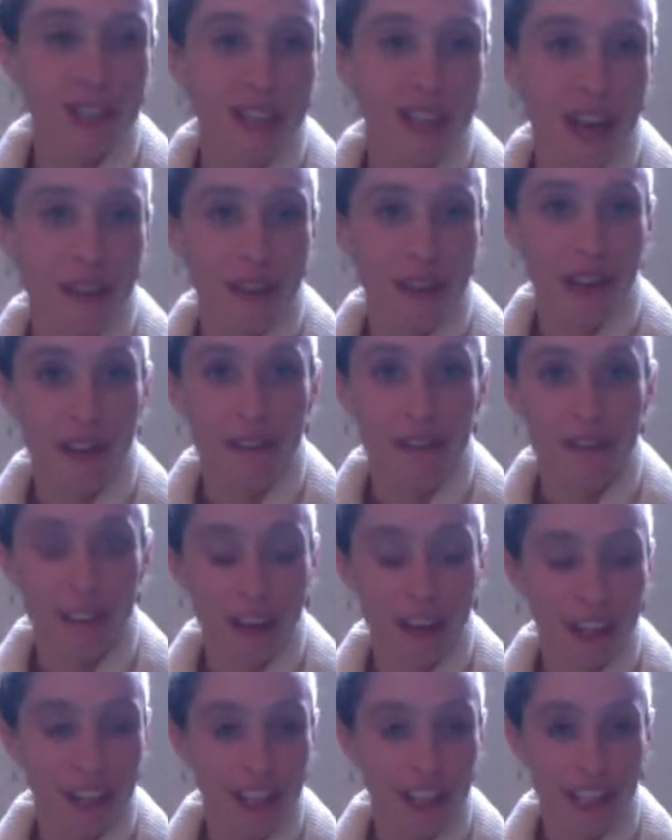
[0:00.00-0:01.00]
having a fun,
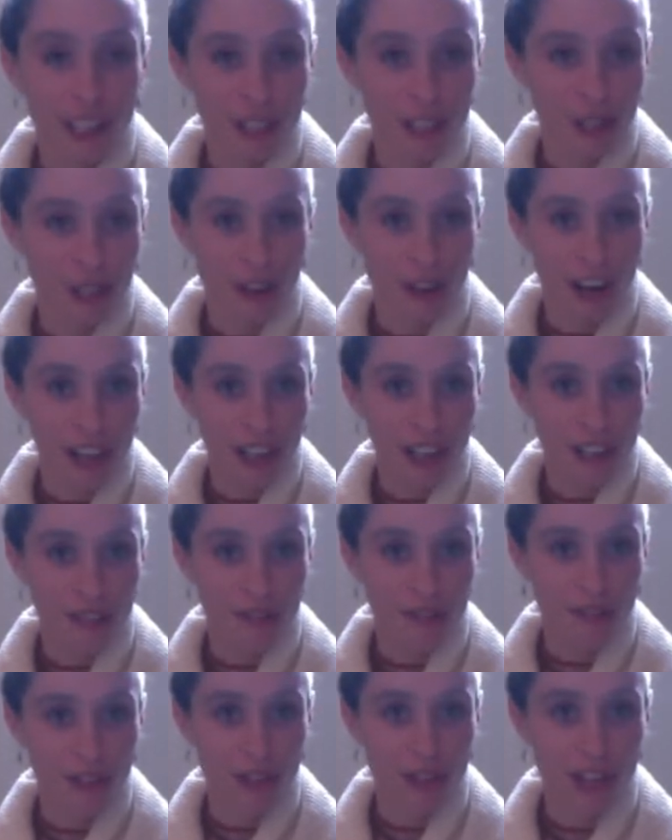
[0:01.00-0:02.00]
interactive
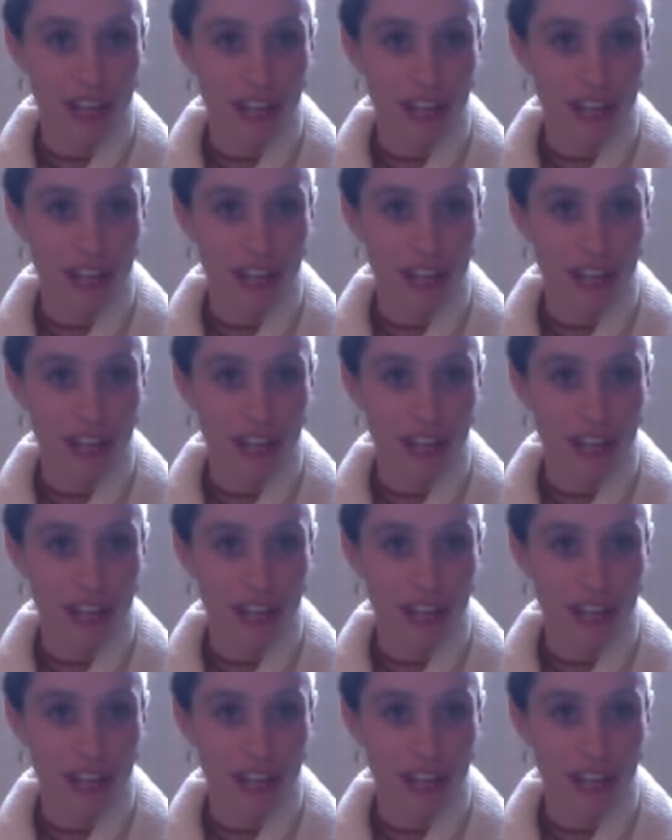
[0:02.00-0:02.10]
dream.